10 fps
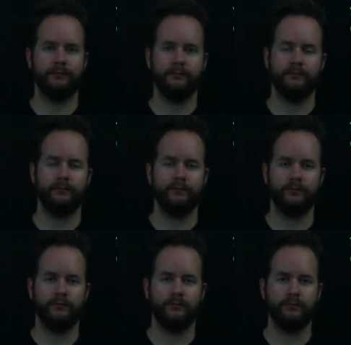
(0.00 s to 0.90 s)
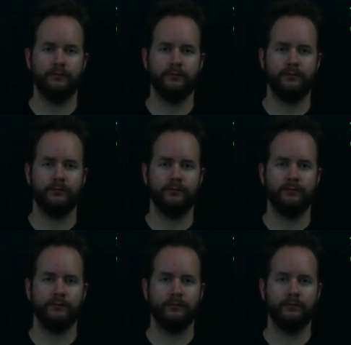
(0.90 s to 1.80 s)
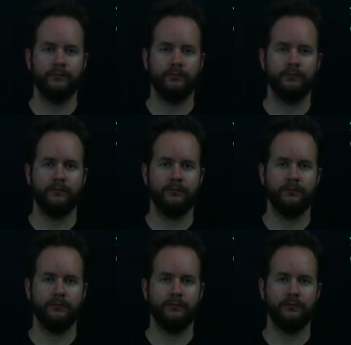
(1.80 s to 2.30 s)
Nobody speaks.